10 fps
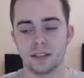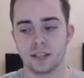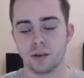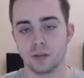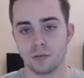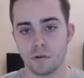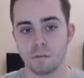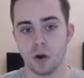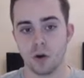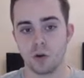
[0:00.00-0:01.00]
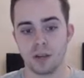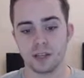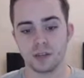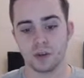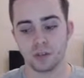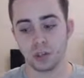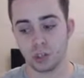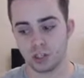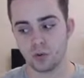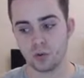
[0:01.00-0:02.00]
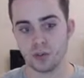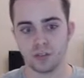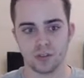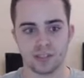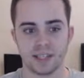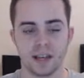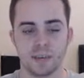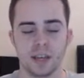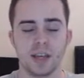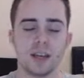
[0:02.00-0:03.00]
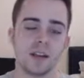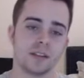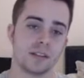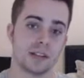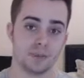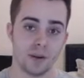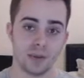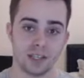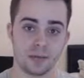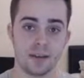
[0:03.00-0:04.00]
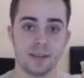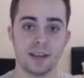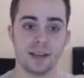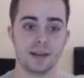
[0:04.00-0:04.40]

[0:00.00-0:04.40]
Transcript: He's got the Rope Mo, he's got the Gliscor, and he's got the Celebi, so that's my best way of hitting it.